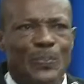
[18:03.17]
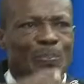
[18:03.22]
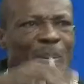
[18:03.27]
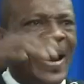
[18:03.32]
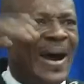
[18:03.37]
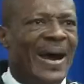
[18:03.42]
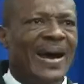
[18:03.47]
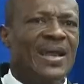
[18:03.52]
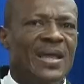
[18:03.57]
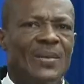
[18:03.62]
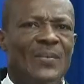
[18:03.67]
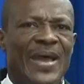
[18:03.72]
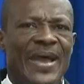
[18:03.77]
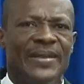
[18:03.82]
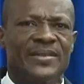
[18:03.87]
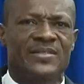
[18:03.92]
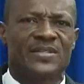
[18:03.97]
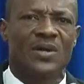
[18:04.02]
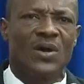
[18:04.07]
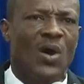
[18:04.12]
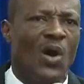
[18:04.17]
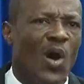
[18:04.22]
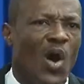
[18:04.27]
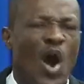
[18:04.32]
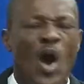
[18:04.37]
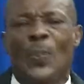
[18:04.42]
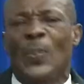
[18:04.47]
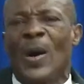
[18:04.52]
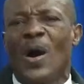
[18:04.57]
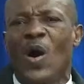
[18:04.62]
Parliament,
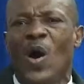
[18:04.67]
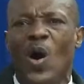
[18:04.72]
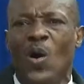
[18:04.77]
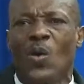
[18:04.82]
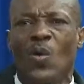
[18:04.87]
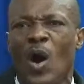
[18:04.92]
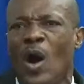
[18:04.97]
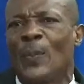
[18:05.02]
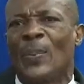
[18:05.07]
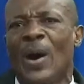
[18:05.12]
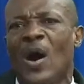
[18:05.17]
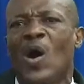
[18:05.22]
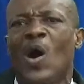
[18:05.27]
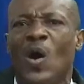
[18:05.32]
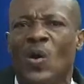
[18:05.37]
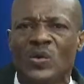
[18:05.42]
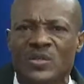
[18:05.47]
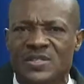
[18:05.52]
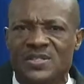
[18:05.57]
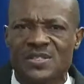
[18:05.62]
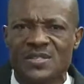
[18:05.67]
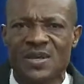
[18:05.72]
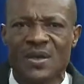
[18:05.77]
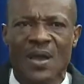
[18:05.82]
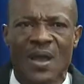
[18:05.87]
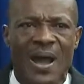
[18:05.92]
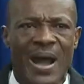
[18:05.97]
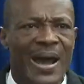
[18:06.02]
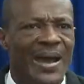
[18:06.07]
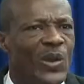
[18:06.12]
upper house
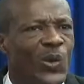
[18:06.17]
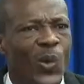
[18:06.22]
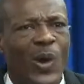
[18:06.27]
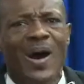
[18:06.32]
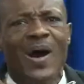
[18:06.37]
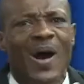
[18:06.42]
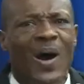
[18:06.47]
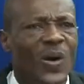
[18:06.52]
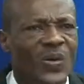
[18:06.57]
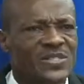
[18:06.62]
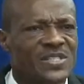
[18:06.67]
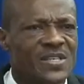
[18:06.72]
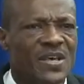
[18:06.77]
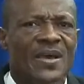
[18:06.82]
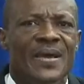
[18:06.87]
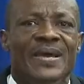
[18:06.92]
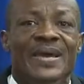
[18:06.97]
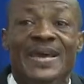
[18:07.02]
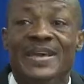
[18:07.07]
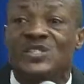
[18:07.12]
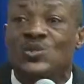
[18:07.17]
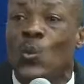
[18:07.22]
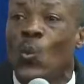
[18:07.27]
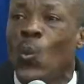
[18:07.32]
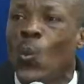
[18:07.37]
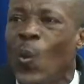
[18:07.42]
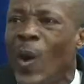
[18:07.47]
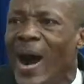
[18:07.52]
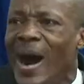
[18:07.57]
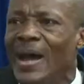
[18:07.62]
and lower house is
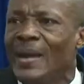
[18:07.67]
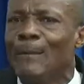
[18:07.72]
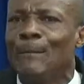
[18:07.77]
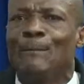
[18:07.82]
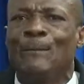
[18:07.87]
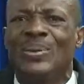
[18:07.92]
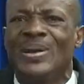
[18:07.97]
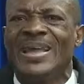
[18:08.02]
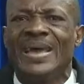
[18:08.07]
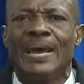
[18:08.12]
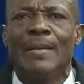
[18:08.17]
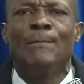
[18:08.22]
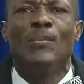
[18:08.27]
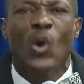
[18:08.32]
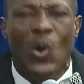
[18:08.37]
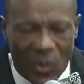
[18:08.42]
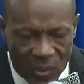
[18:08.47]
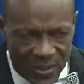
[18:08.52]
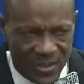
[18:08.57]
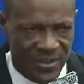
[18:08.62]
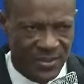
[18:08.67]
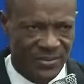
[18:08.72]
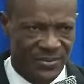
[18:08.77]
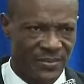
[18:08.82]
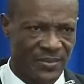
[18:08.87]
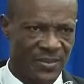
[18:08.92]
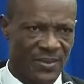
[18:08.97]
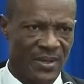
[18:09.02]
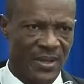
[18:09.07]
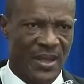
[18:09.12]
one playbook.
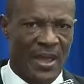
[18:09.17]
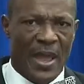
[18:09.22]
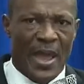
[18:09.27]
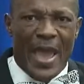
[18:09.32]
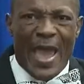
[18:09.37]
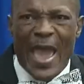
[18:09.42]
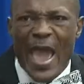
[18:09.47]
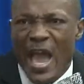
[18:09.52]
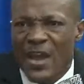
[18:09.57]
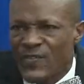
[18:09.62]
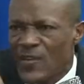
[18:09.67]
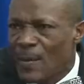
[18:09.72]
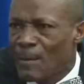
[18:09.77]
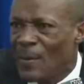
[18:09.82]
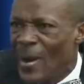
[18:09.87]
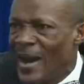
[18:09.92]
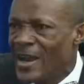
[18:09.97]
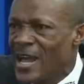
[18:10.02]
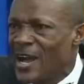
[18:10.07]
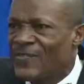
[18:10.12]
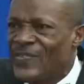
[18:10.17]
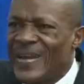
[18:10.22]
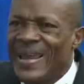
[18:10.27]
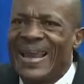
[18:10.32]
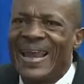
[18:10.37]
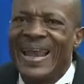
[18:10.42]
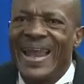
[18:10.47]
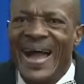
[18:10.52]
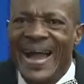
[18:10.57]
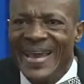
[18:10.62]
Everybody have to
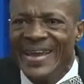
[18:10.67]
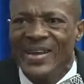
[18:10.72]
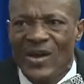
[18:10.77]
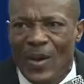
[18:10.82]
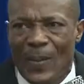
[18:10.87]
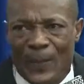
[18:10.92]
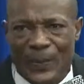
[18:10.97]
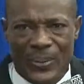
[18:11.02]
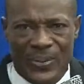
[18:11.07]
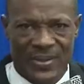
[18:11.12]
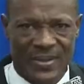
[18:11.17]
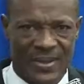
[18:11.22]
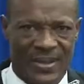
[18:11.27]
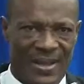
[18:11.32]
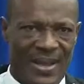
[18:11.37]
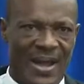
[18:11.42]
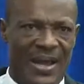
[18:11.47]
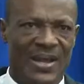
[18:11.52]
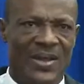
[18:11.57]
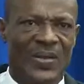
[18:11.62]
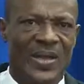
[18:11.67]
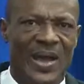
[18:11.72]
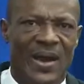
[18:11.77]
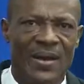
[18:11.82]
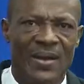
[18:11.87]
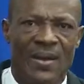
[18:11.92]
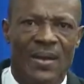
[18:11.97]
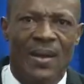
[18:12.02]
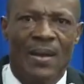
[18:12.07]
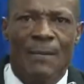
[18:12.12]
line up, hallelujah,
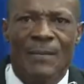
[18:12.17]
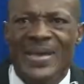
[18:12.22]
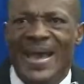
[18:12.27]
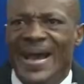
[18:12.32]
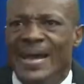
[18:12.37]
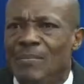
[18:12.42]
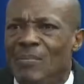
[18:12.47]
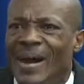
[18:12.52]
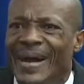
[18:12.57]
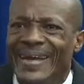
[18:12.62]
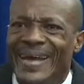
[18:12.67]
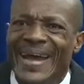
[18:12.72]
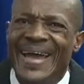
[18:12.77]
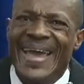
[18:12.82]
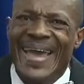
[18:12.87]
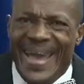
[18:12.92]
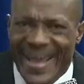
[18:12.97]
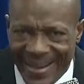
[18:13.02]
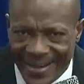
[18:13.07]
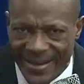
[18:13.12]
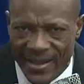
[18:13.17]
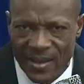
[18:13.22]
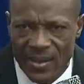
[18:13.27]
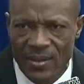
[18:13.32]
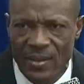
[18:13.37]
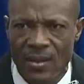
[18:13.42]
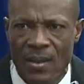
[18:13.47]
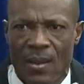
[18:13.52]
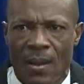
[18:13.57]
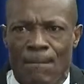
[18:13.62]
behind Mother N
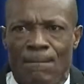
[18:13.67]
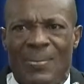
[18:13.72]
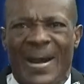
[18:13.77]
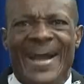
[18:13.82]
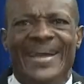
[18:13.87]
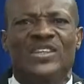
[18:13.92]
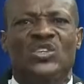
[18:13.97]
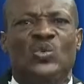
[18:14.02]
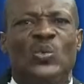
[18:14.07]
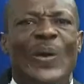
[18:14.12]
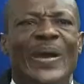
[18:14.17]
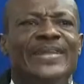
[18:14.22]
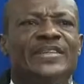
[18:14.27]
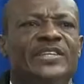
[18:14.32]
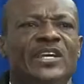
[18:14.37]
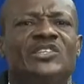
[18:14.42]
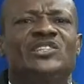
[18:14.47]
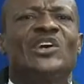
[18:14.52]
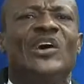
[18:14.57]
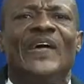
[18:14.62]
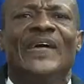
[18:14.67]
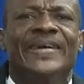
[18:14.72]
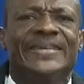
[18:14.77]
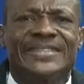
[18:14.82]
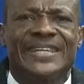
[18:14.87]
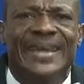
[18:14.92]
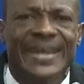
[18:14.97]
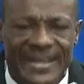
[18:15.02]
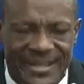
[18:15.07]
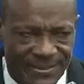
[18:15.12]
by
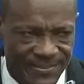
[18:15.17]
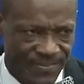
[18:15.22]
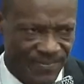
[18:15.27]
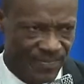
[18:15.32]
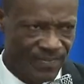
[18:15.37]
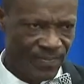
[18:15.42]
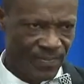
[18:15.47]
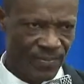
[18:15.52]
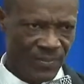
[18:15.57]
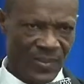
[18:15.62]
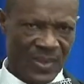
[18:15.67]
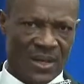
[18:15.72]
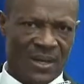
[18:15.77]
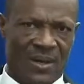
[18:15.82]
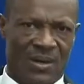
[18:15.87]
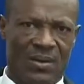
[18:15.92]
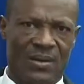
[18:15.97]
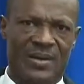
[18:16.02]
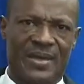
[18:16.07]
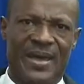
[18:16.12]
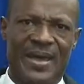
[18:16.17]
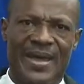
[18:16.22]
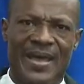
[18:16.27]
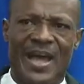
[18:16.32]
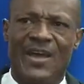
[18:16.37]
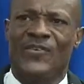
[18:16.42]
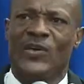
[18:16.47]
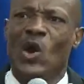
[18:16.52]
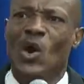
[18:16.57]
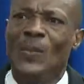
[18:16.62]
2030. Okay,
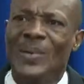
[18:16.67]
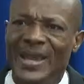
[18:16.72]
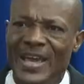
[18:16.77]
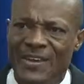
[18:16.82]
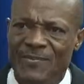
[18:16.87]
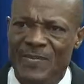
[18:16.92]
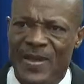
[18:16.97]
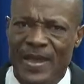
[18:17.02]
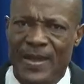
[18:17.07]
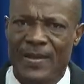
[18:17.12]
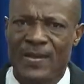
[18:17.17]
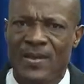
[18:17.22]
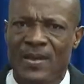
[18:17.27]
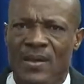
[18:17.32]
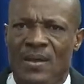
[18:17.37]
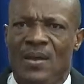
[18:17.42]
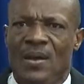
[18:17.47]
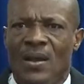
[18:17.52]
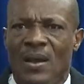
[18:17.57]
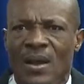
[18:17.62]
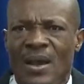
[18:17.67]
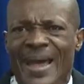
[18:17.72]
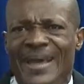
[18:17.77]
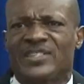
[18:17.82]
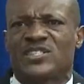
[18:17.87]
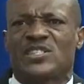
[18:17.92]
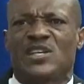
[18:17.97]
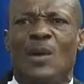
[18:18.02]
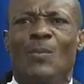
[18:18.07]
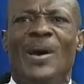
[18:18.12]
if you don't believe me, let
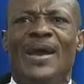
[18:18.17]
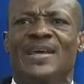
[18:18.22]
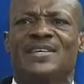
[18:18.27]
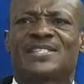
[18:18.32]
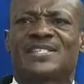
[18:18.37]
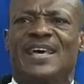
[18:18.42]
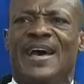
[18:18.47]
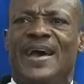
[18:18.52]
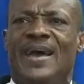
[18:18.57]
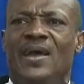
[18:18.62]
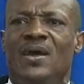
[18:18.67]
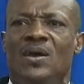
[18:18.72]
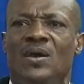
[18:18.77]
somebody say,